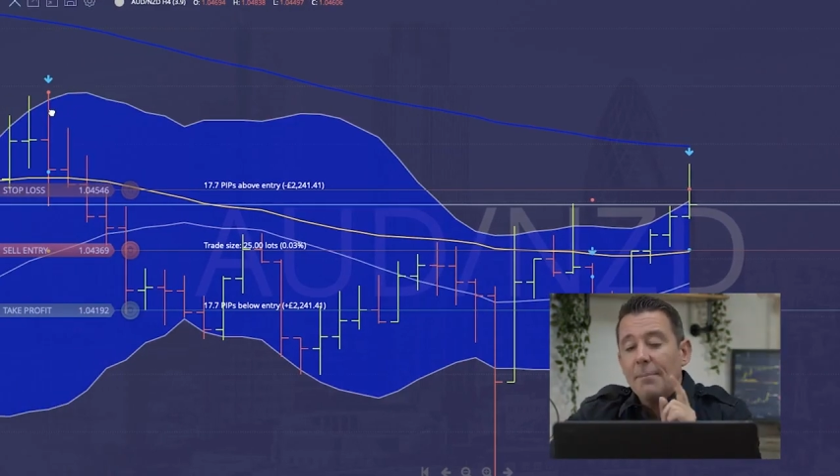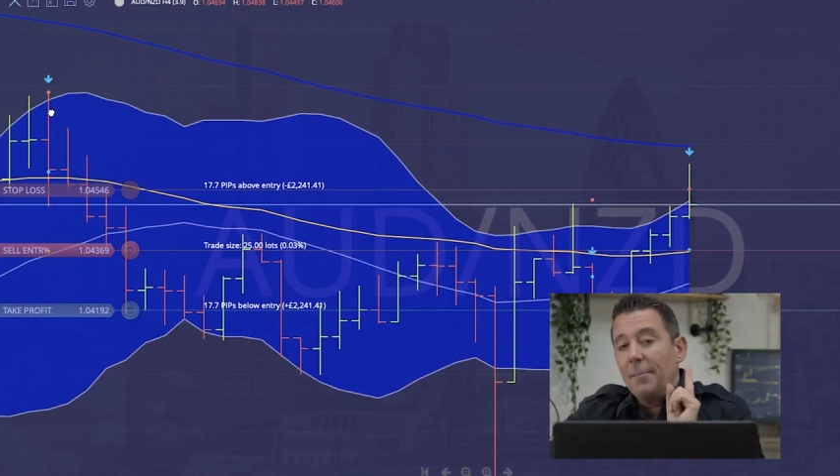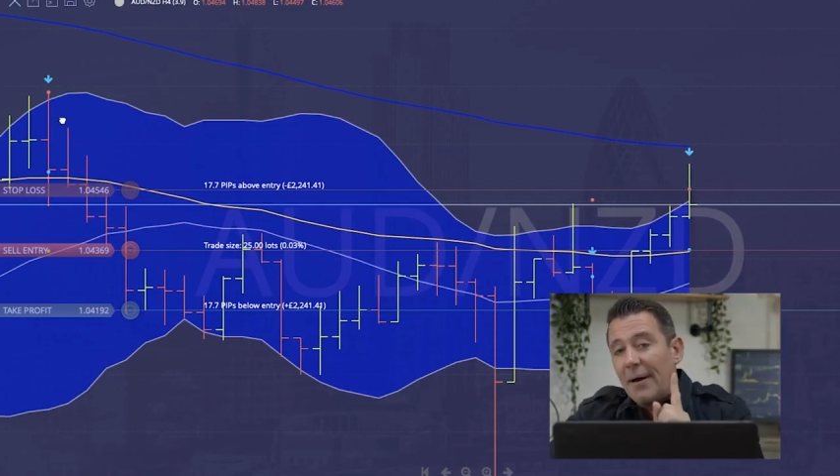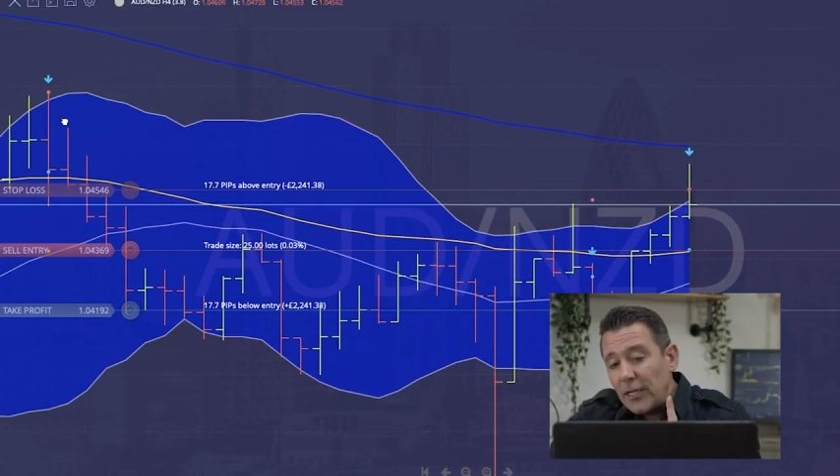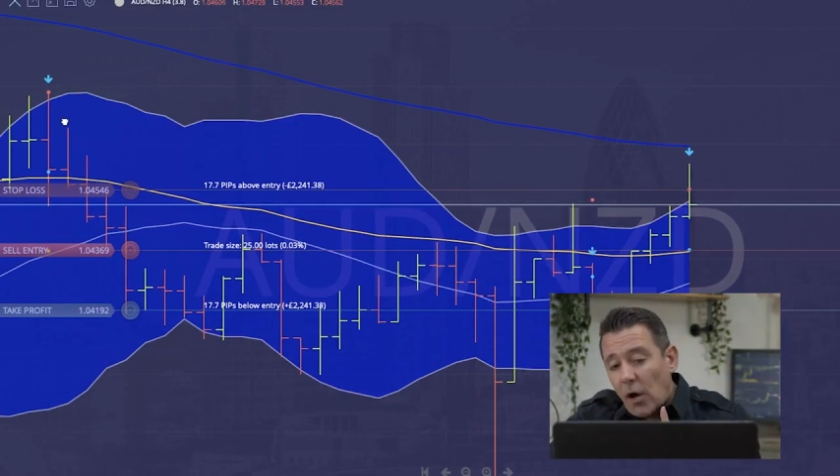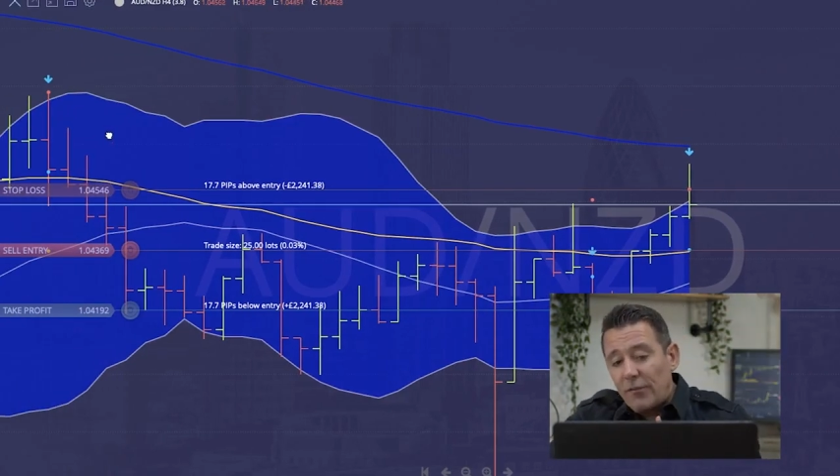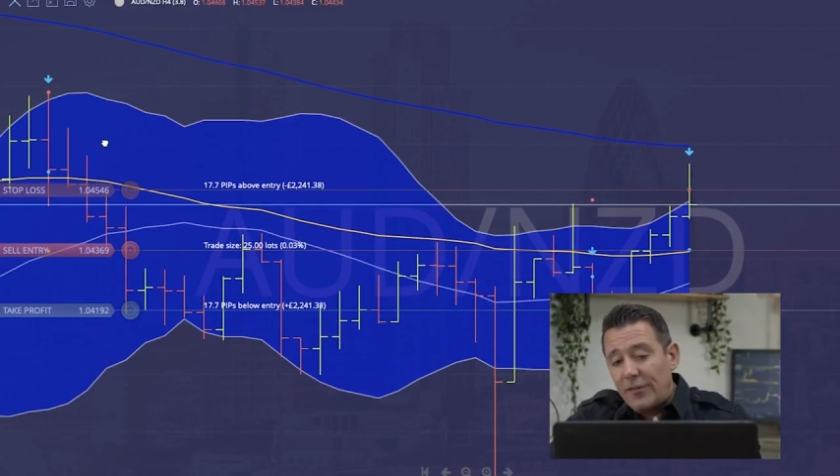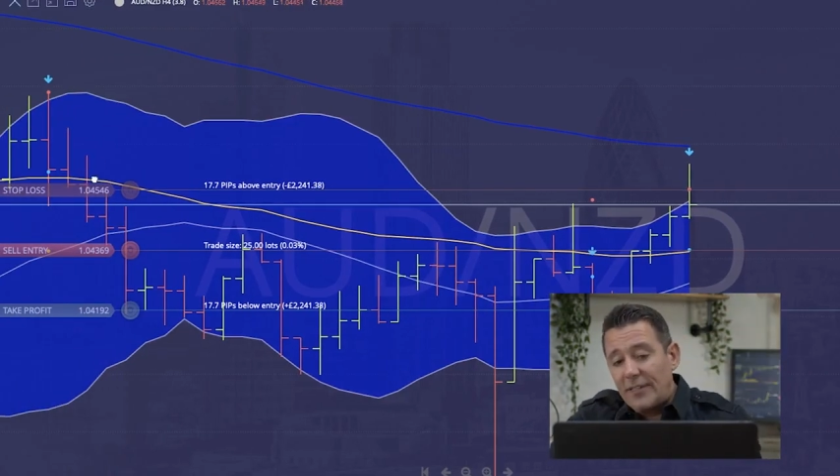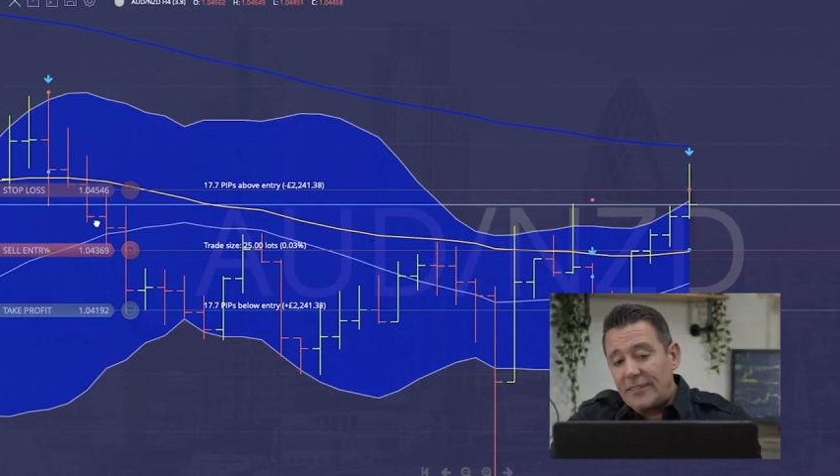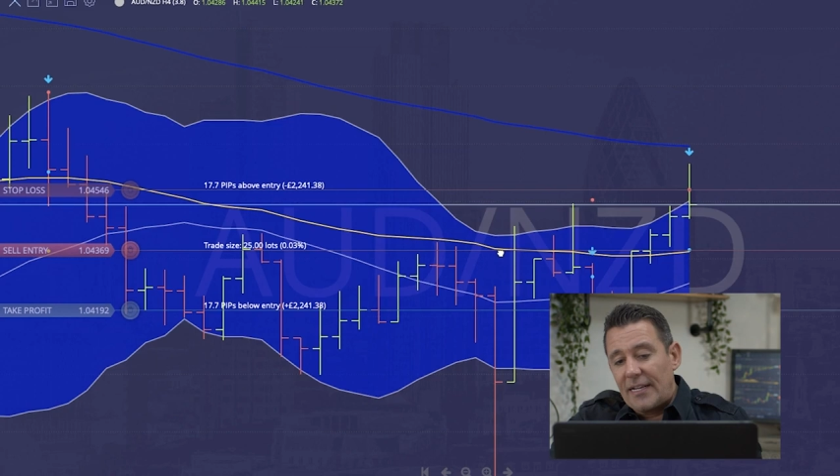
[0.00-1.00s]
But my
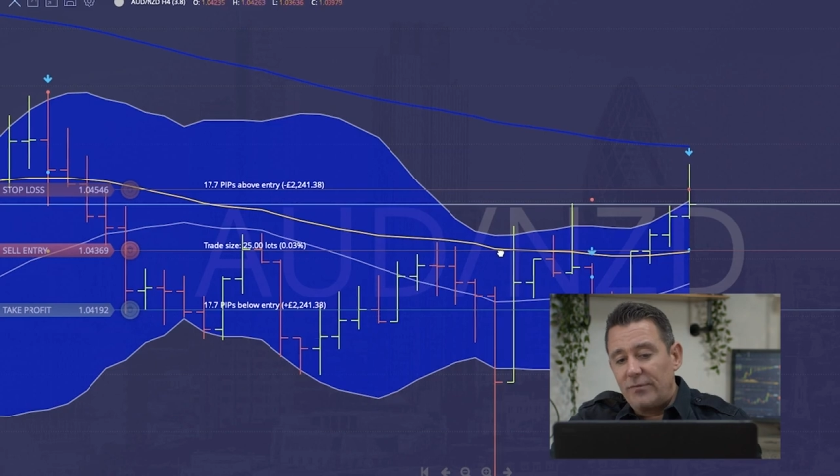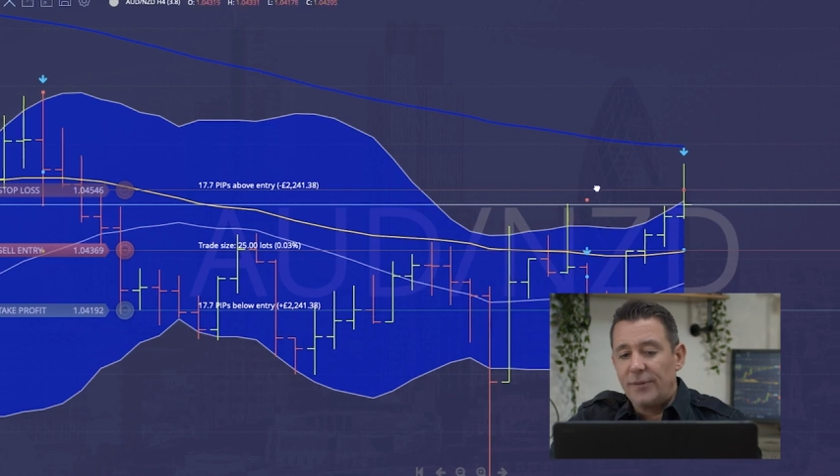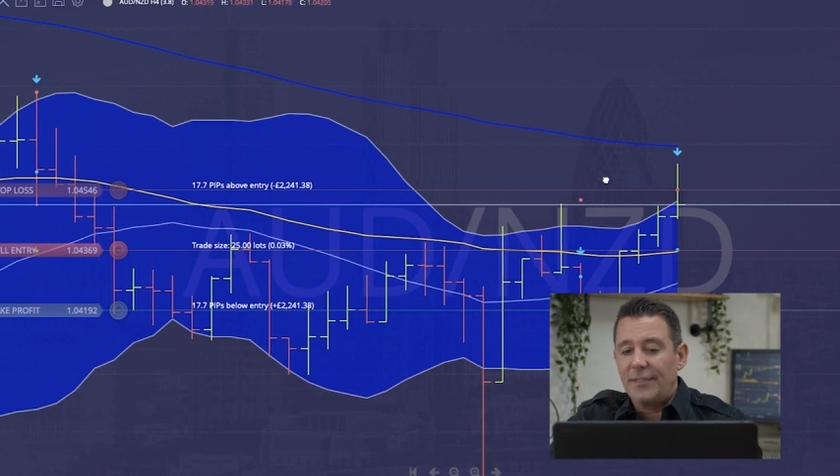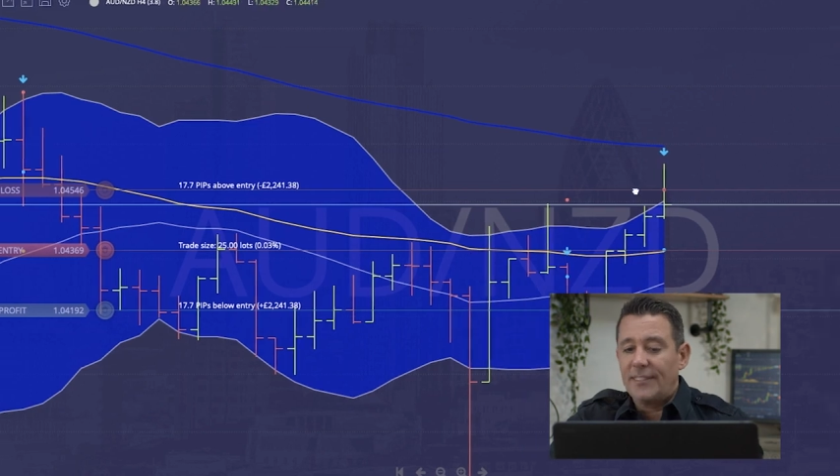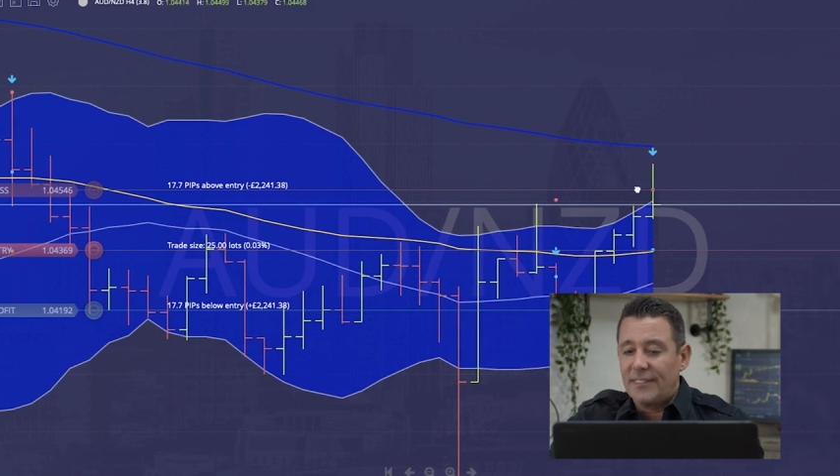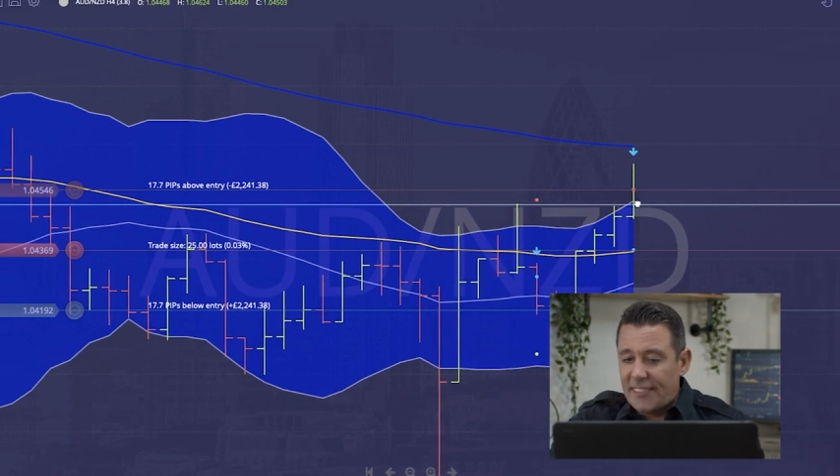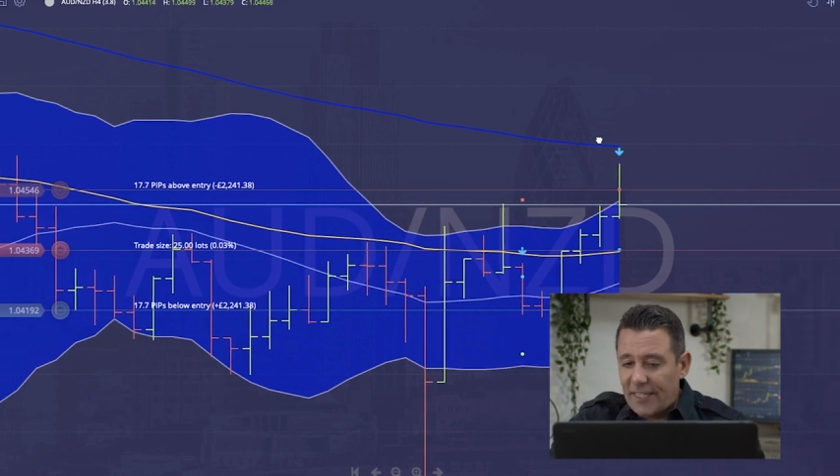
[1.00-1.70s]
confidence level with this,